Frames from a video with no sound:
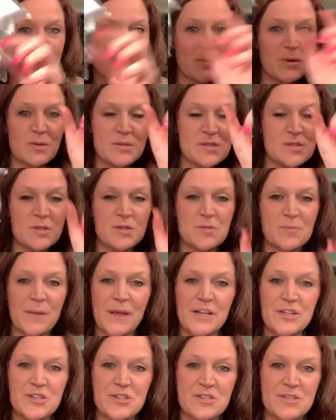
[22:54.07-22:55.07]
to post those
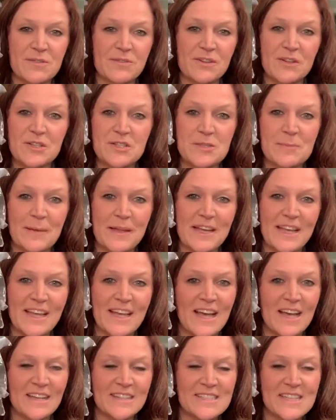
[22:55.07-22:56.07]
pictures of her
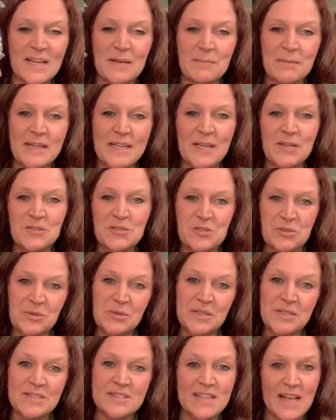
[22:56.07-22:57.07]
spending uh, time in the
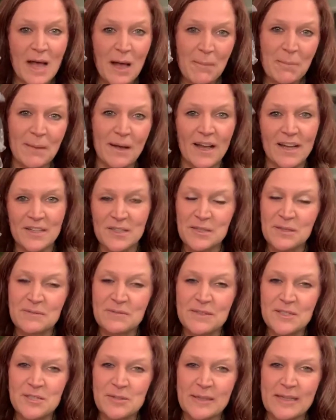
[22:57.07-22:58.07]
outdoors up on her
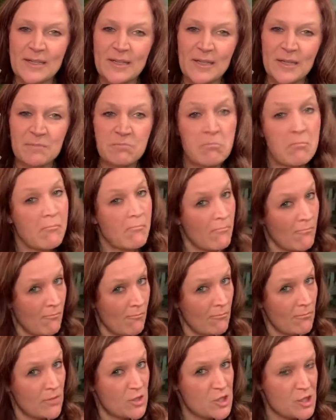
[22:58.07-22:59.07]
refrigerator.
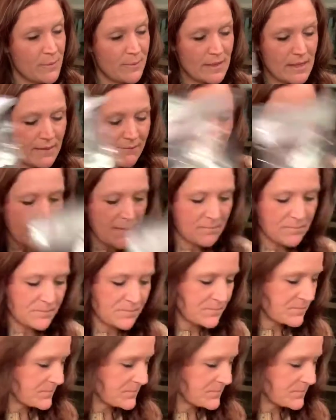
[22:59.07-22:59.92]
She will love that.